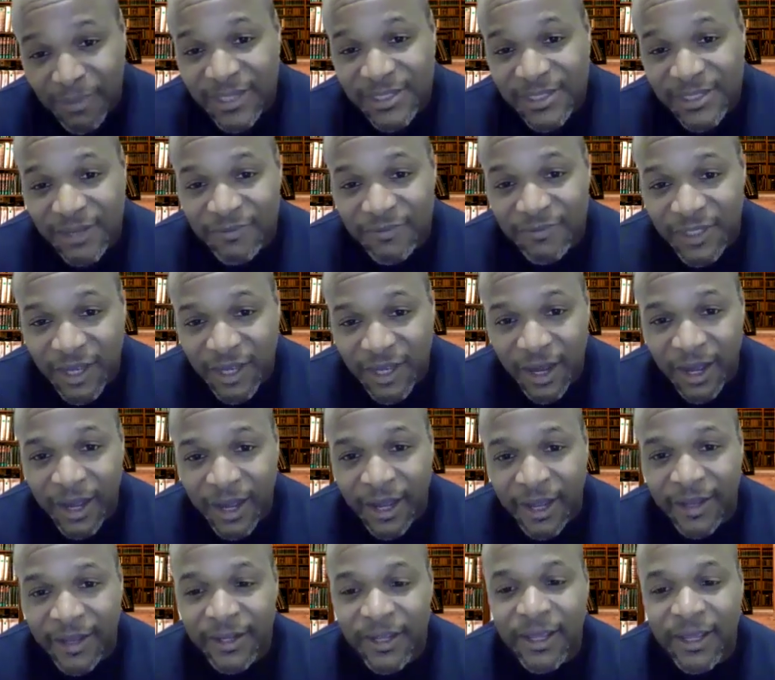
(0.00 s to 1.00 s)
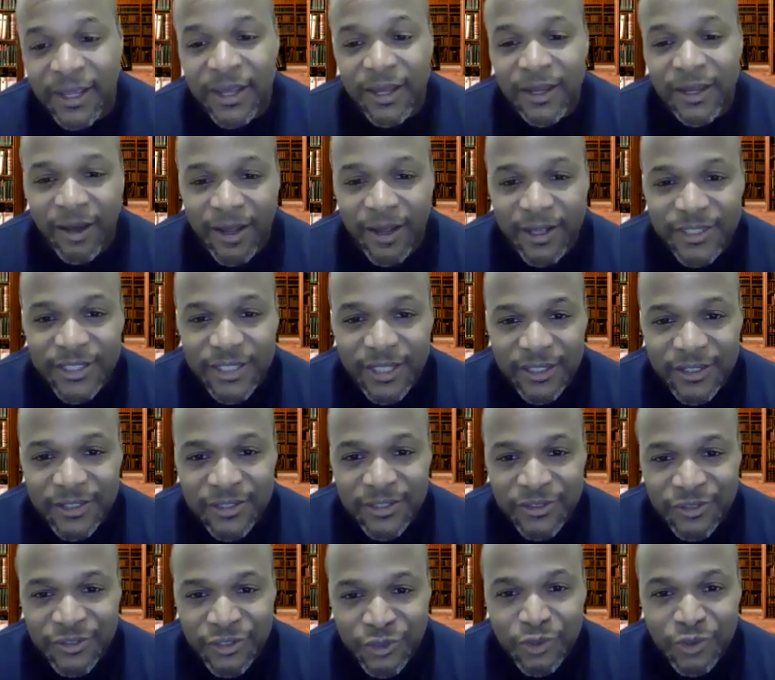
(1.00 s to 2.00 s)
myself to God, God
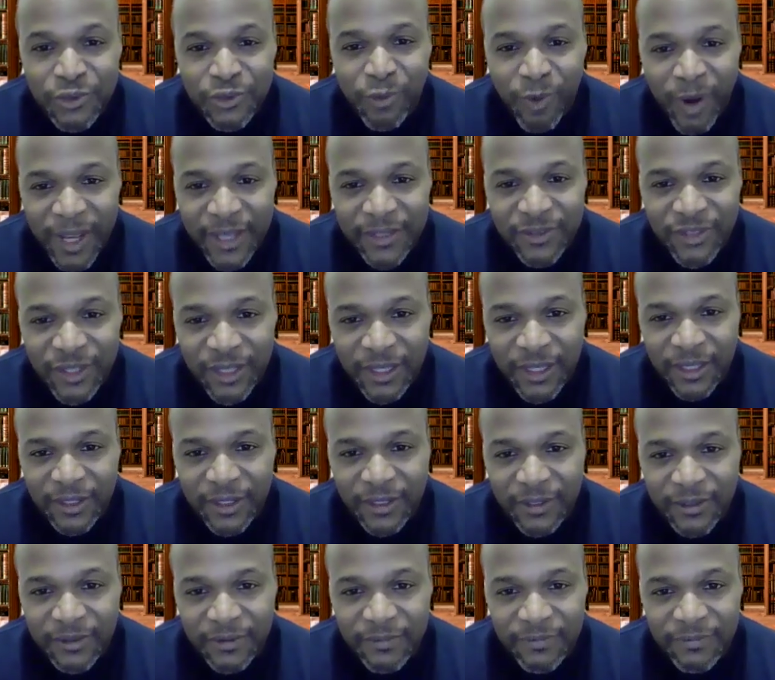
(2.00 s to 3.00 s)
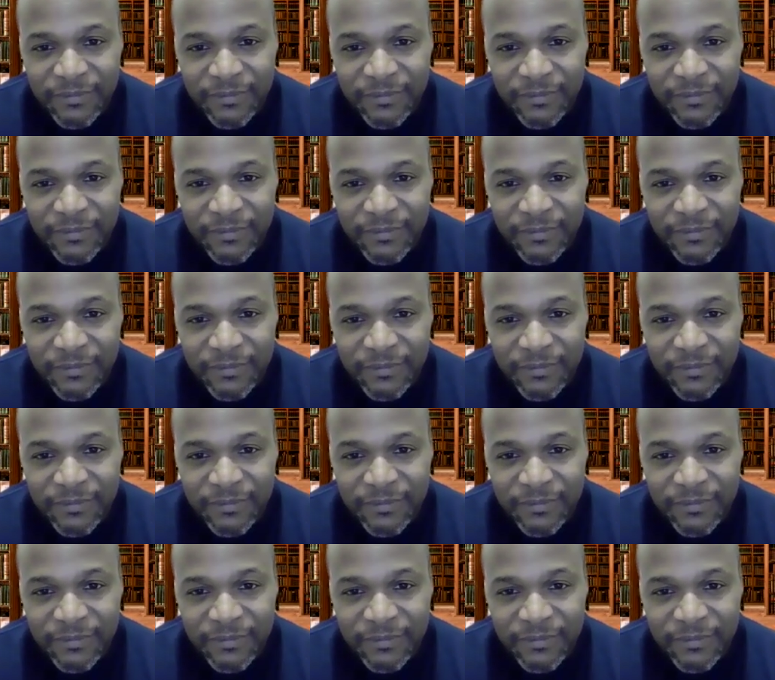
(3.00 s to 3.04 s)
says, do the right thing.